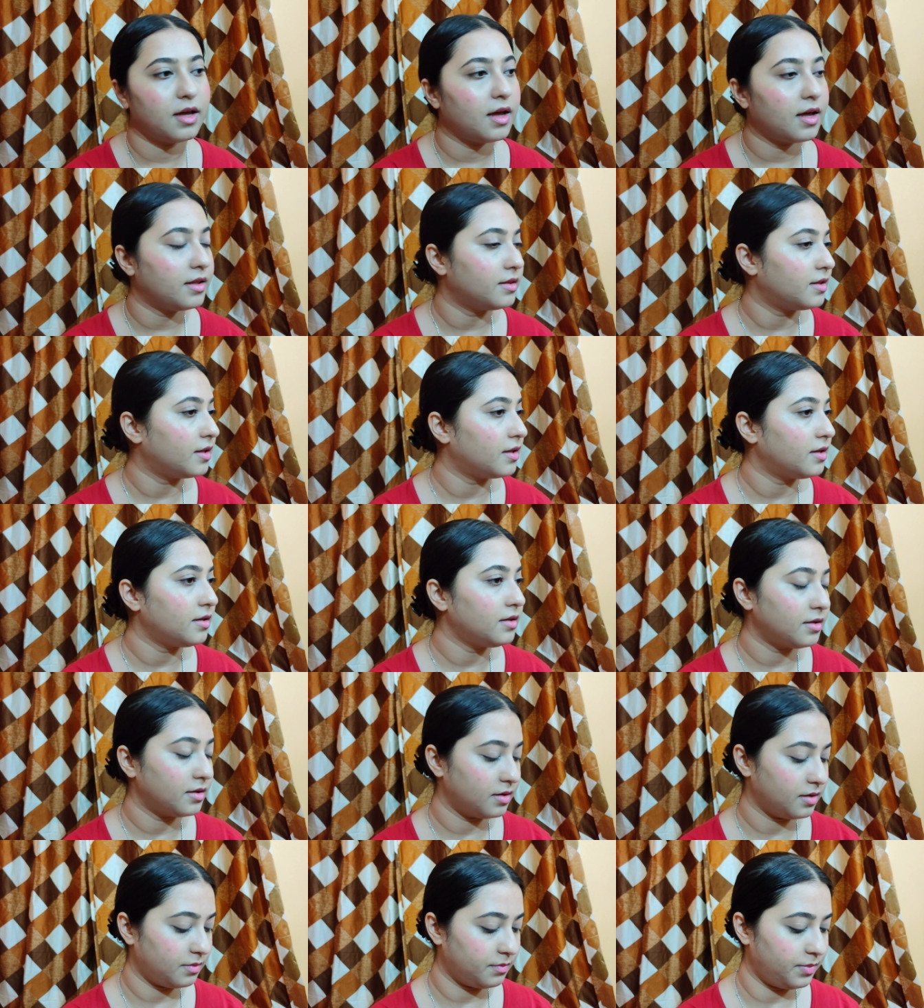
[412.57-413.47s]
and then
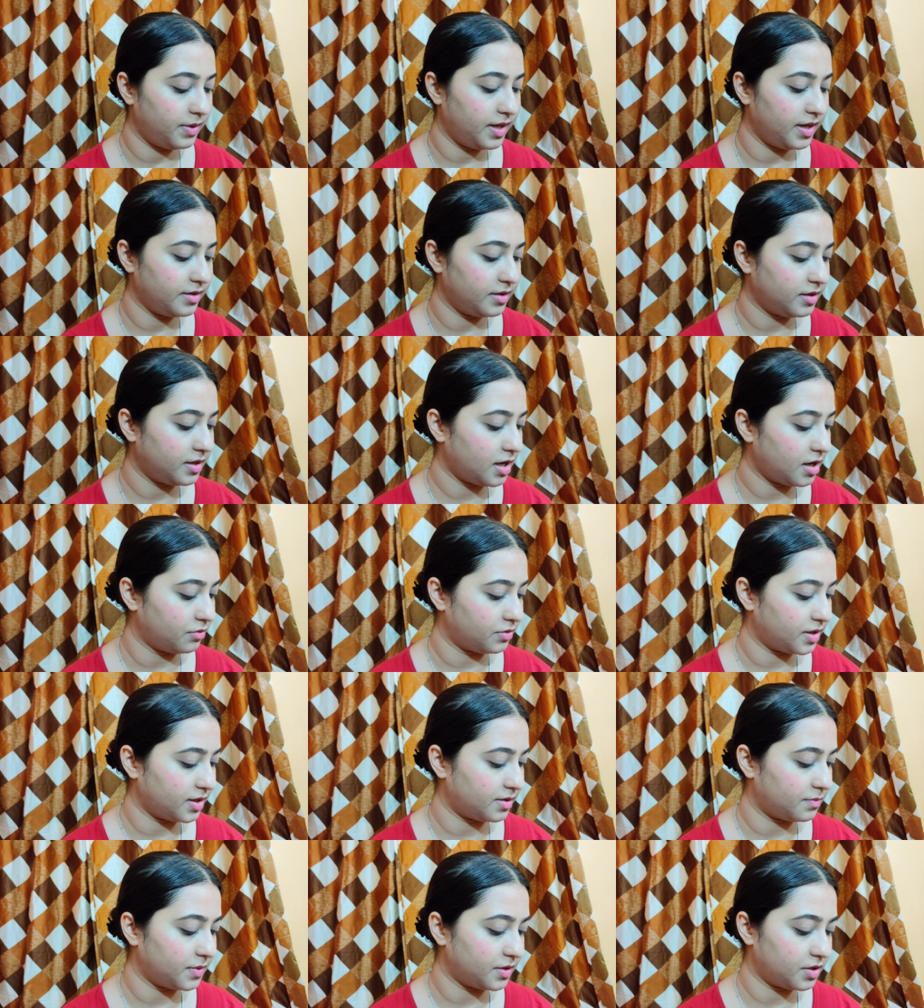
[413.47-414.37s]
blend it
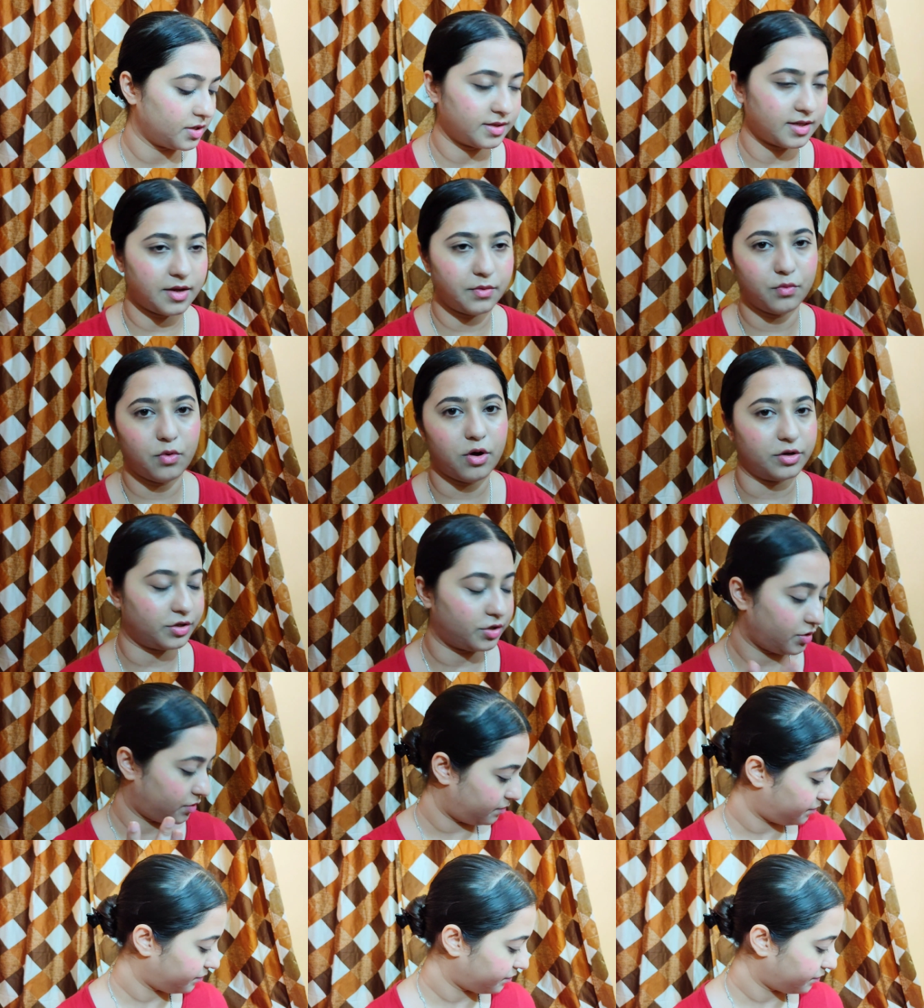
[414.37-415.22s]
out as much as I want.